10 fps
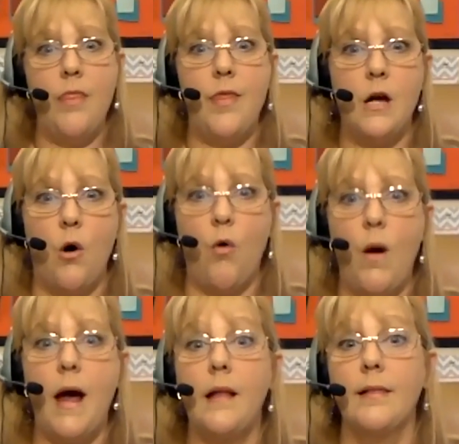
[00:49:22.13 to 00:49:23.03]
They go
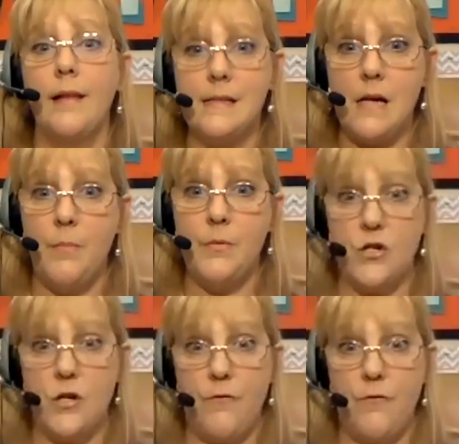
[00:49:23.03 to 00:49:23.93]
away, less
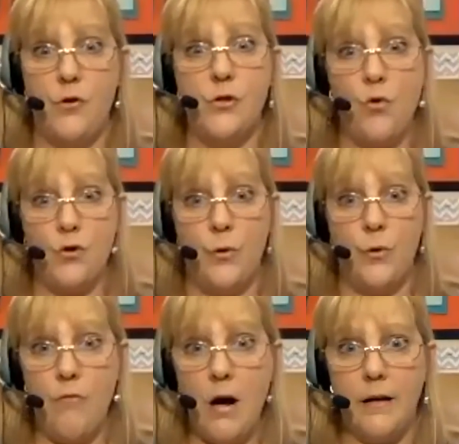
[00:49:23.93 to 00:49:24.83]
competition for those who are
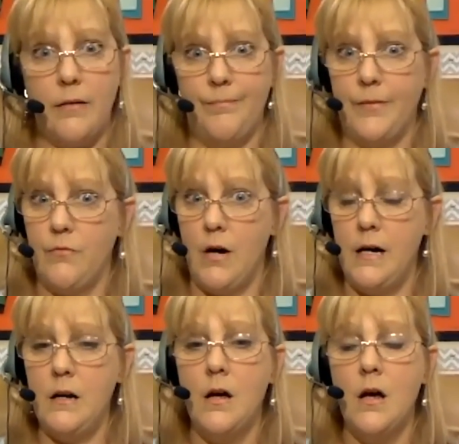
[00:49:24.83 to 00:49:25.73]
doing it right, right?